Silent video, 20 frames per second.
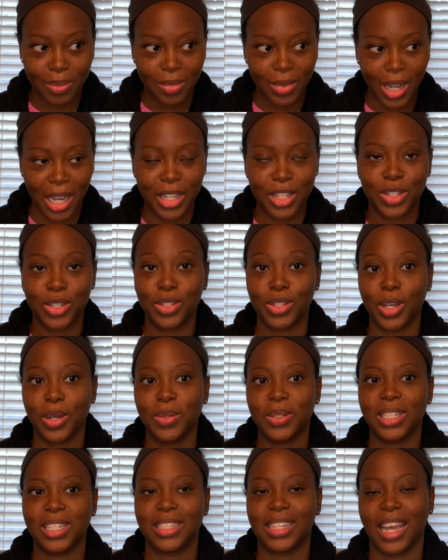It's so
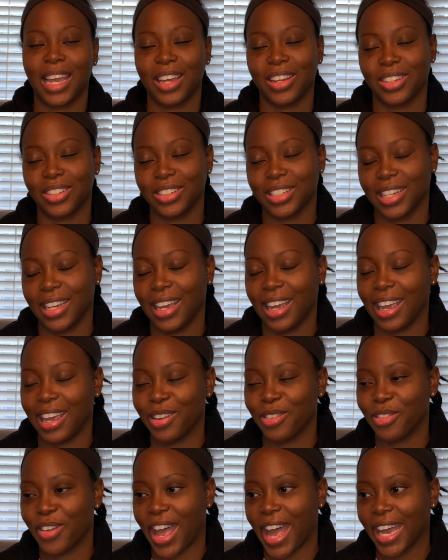detailed,
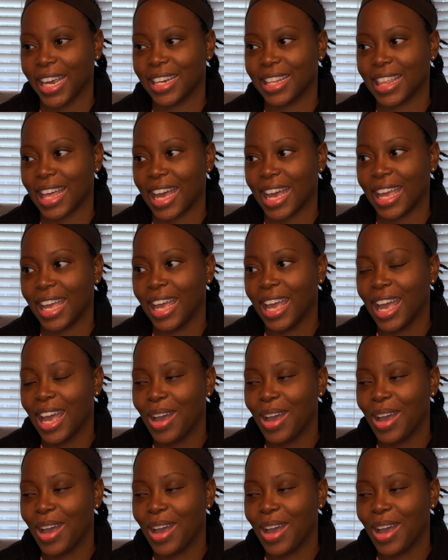in fact, that